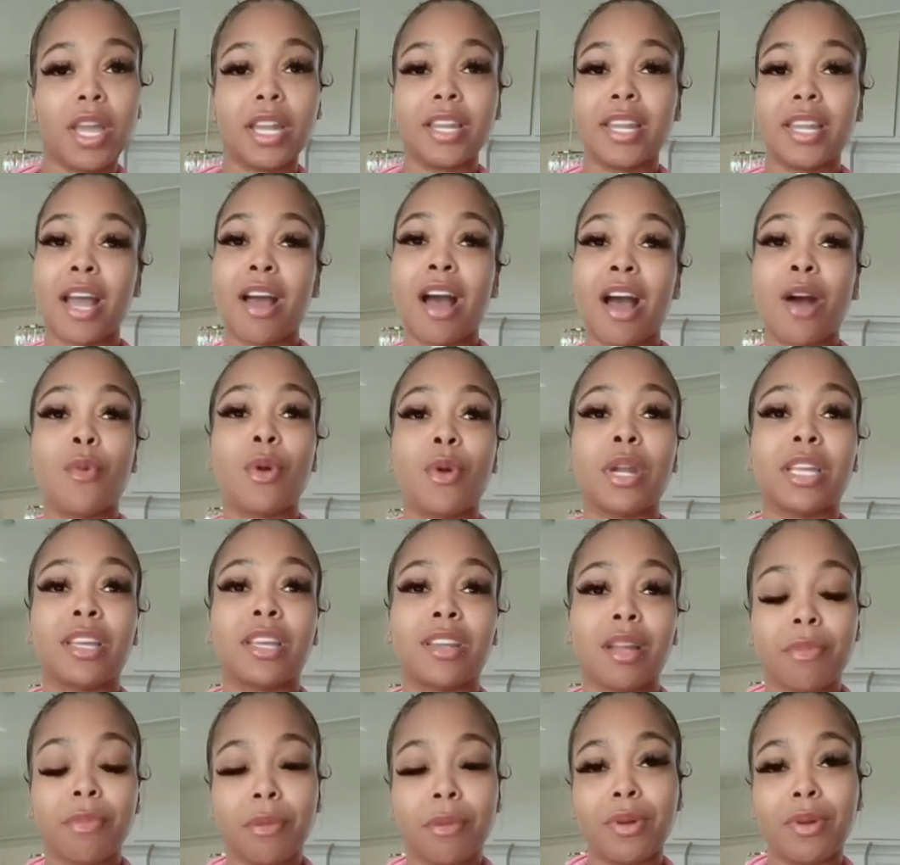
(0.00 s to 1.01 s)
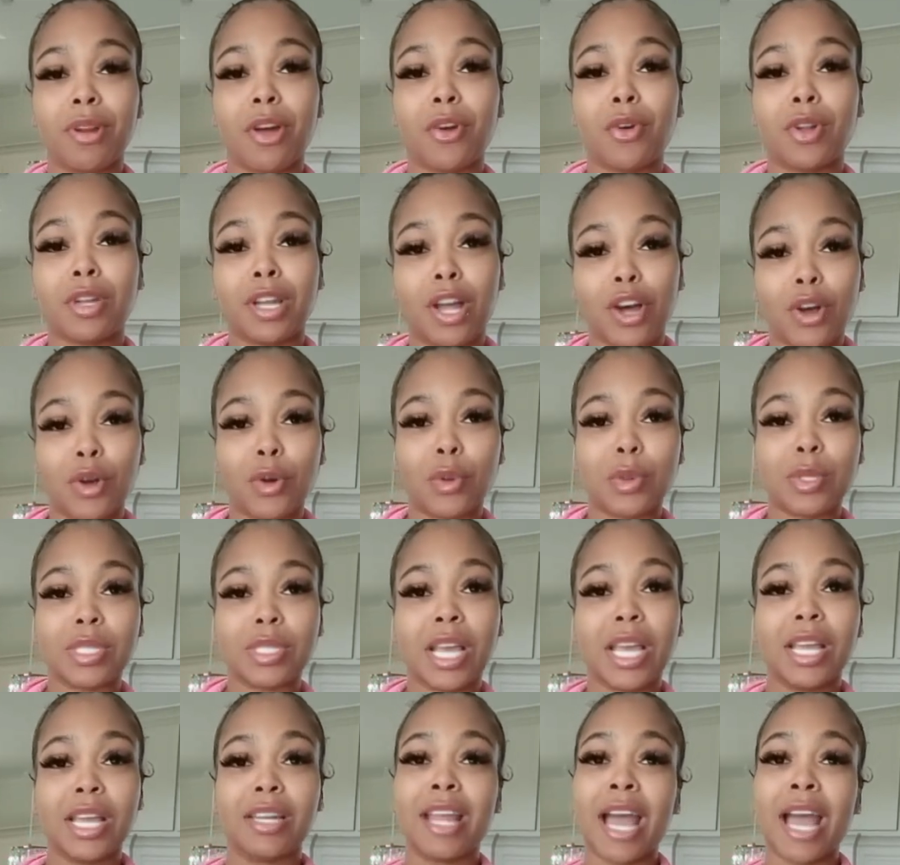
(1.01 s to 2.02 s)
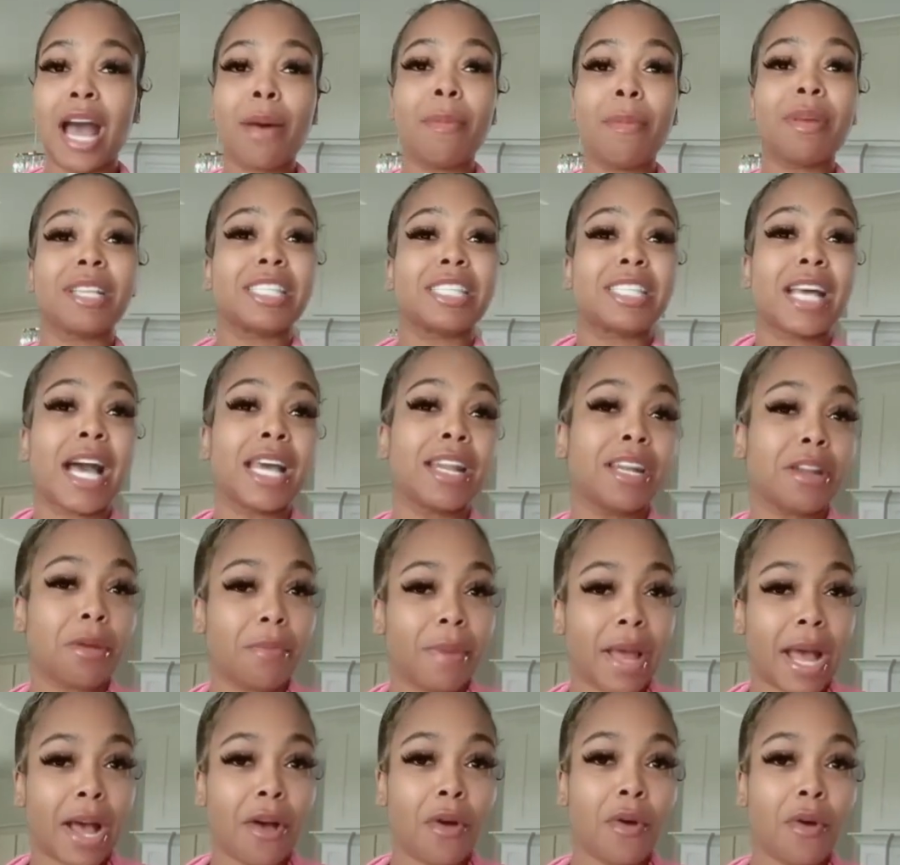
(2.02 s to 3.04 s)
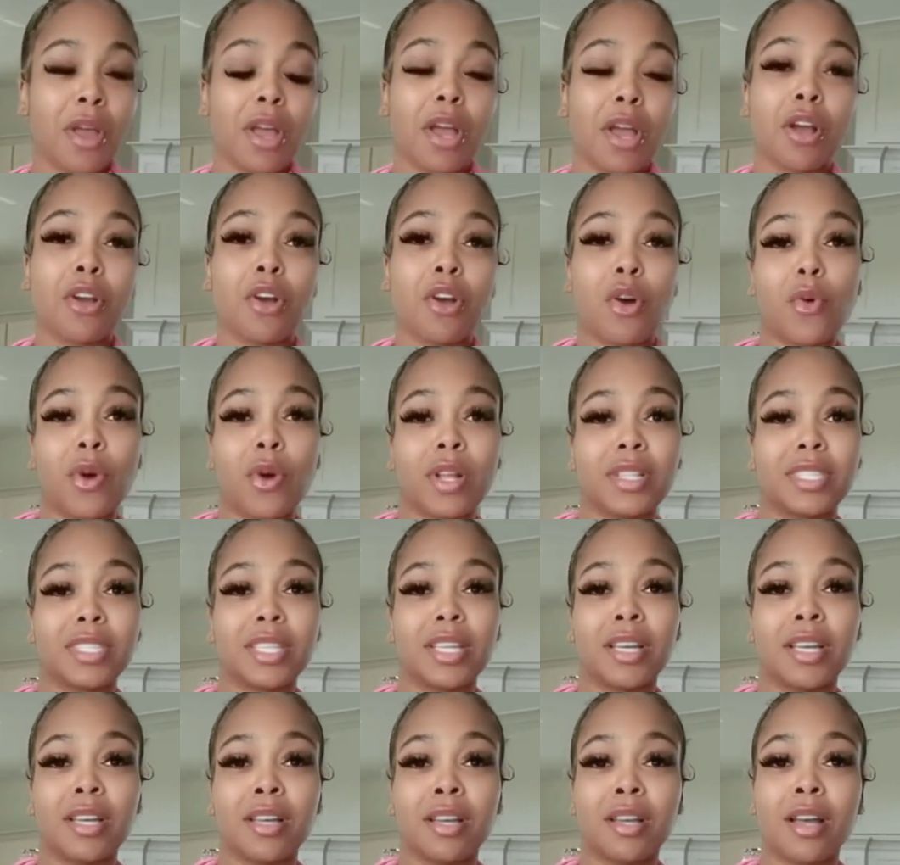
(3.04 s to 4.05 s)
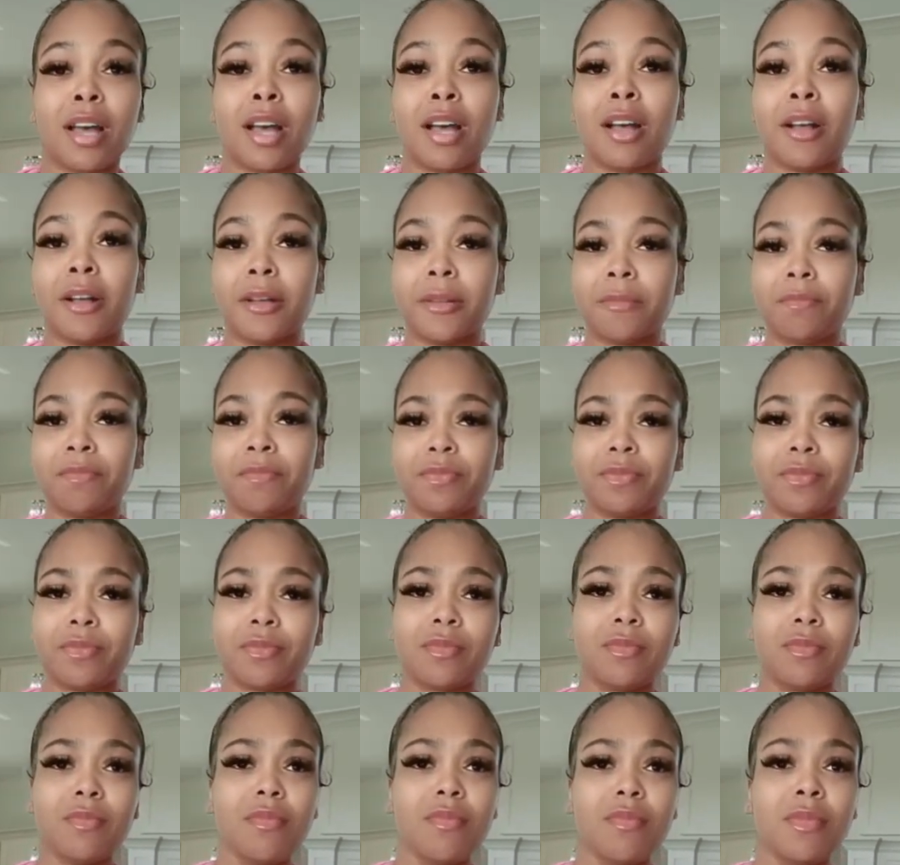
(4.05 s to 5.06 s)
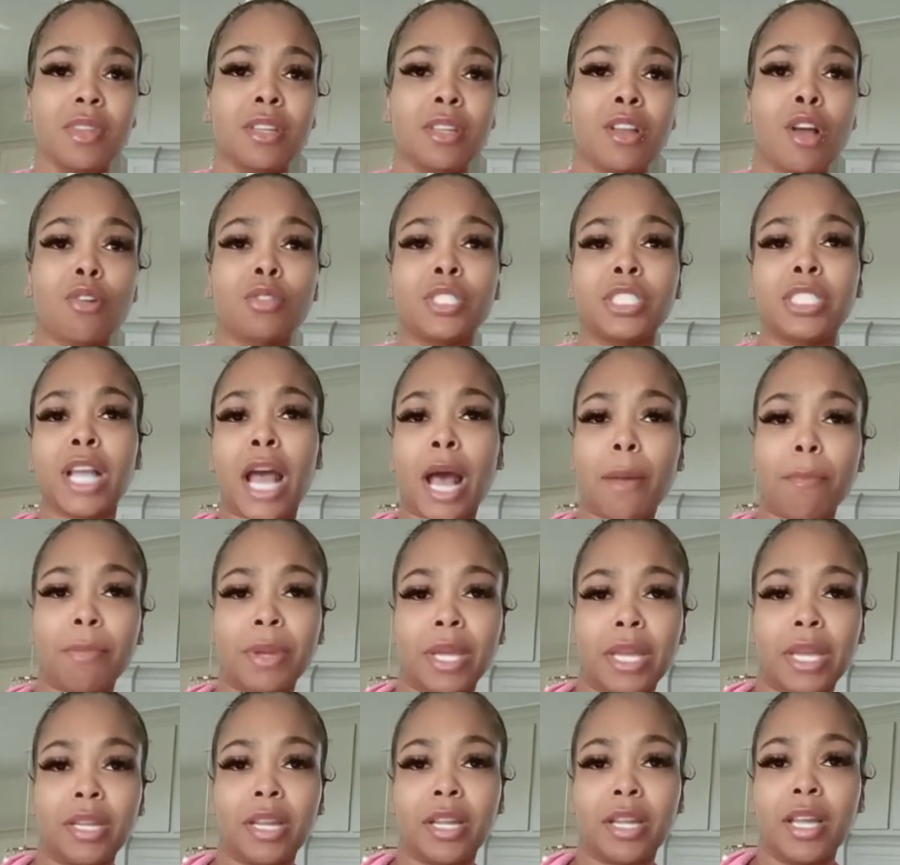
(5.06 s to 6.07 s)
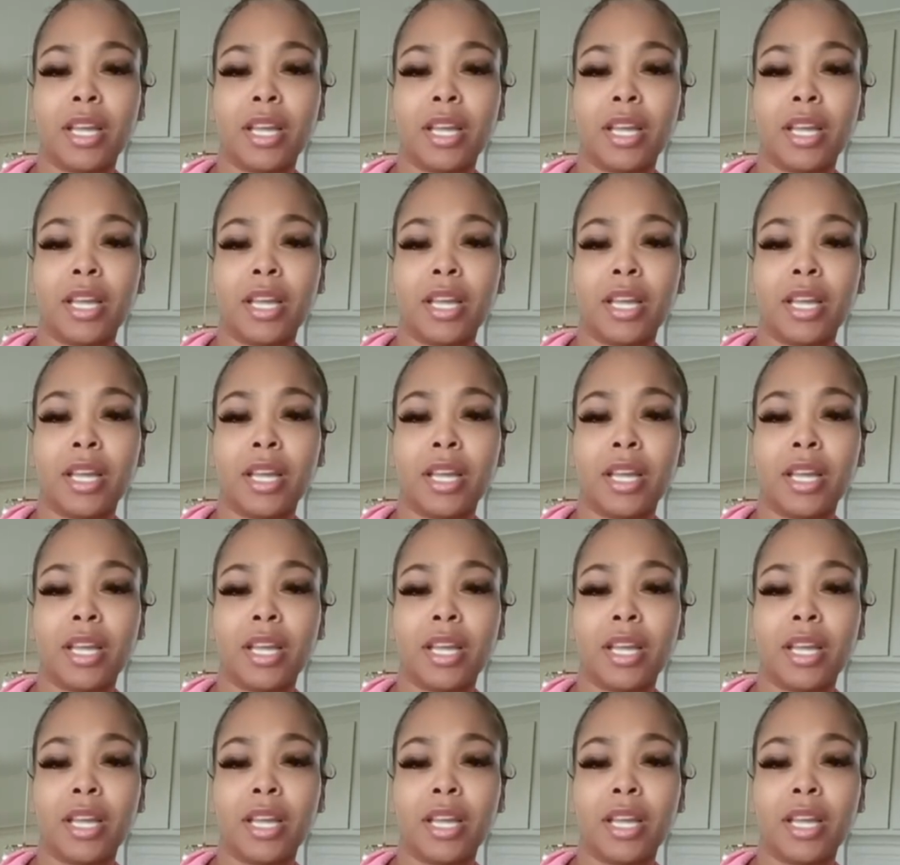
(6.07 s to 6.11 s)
Now I want to get up on clothes. Now I'm excited about going to go shopping.